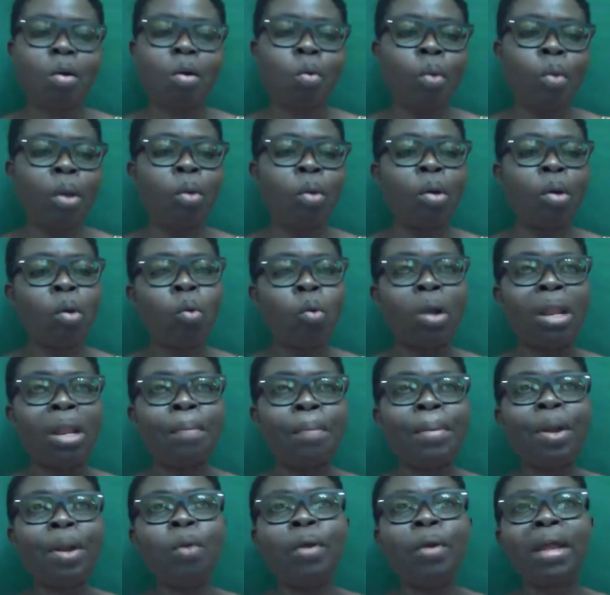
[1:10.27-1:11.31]
we will equally
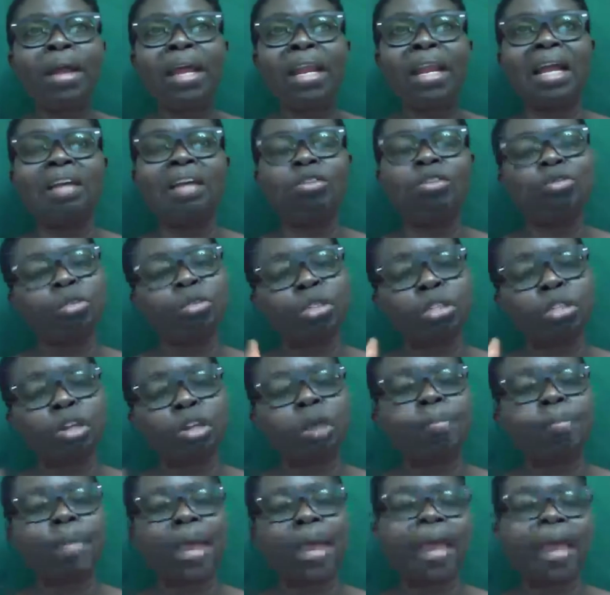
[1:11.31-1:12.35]
be looking at two
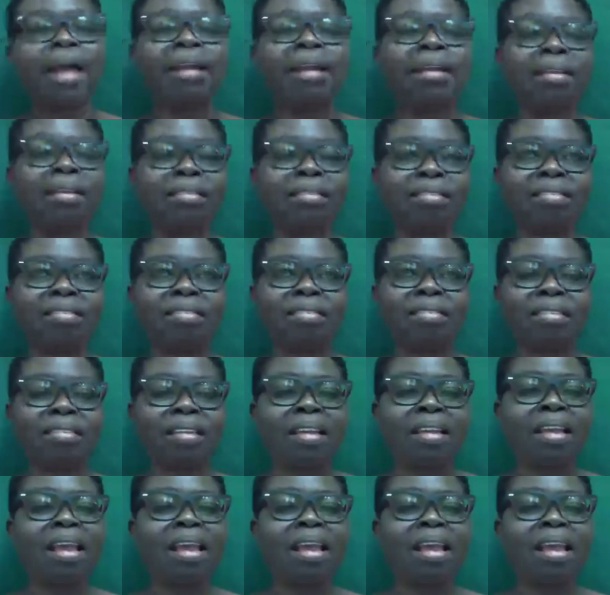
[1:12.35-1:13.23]
subheadings.